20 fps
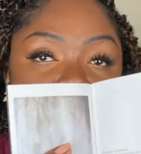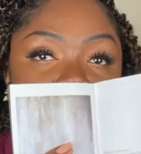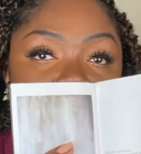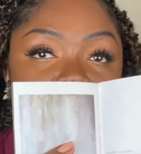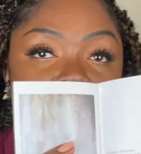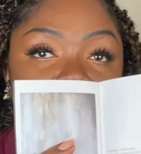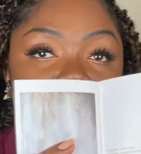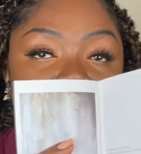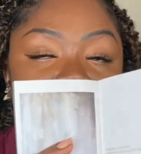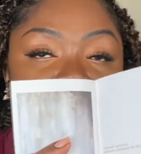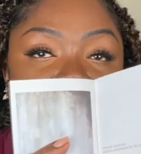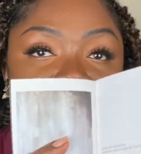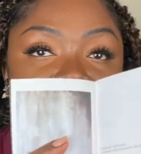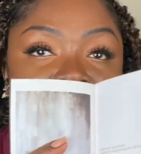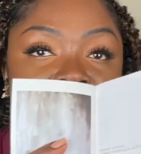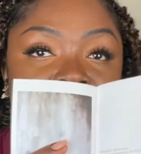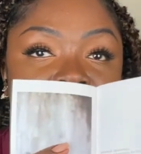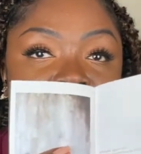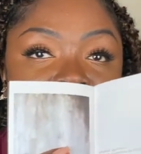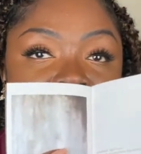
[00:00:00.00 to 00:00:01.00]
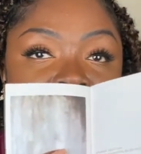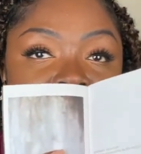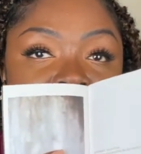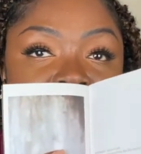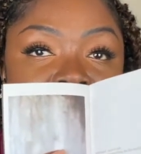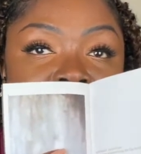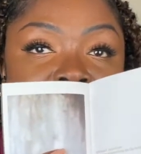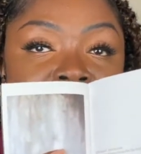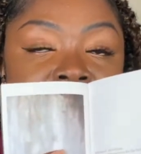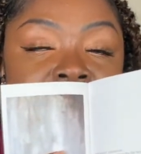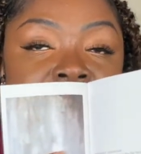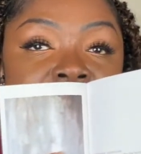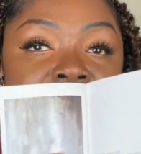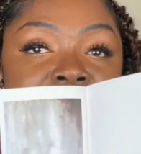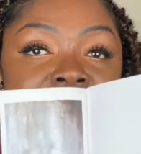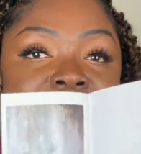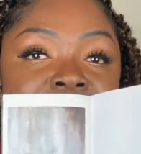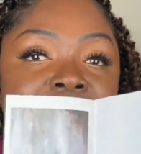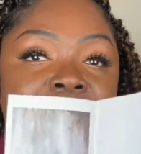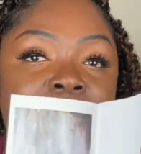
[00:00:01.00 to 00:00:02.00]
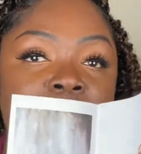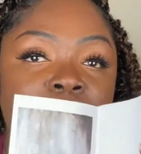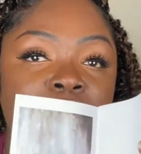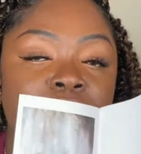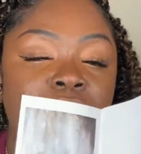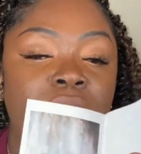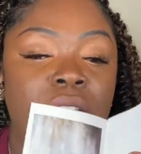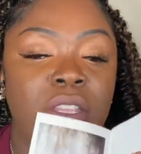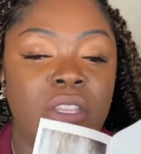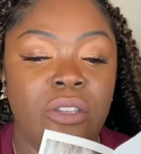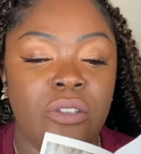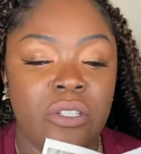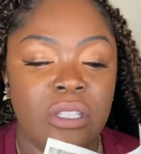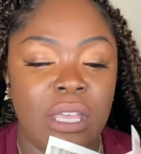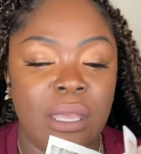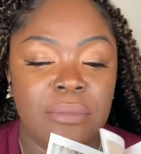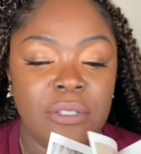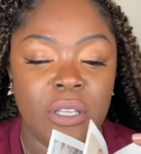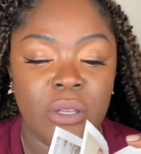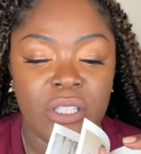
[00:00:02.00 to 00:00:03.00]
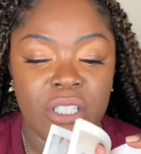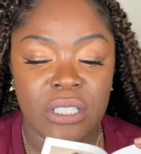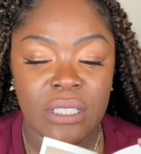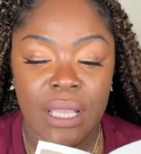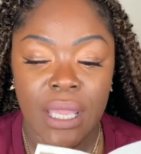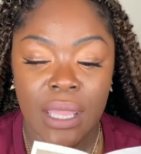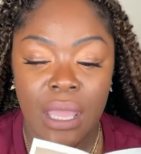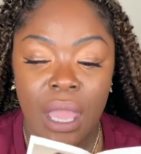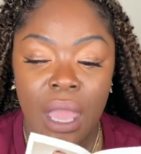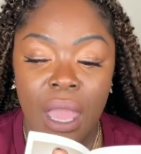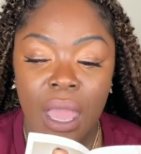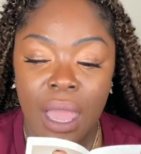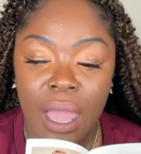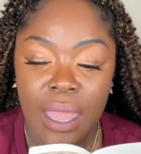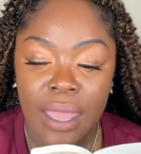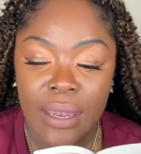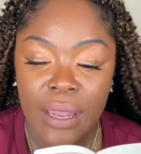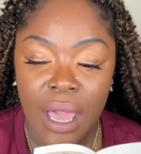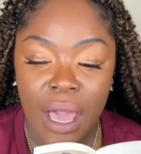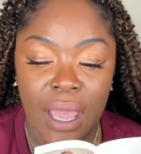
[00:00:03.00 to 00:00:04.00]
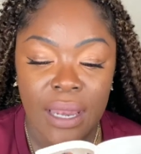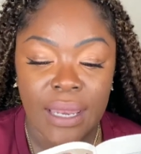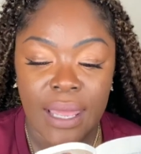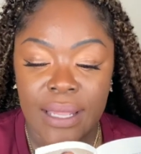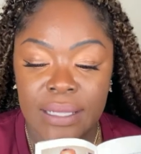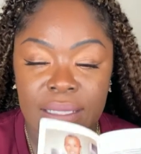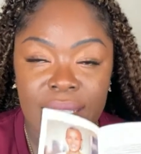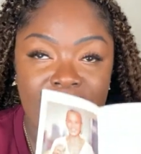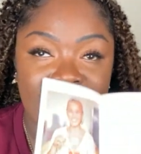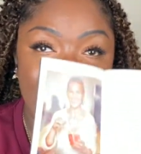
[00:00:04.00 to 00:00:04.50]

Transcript: products in the line and how you can use them. So it just like, it highlights, and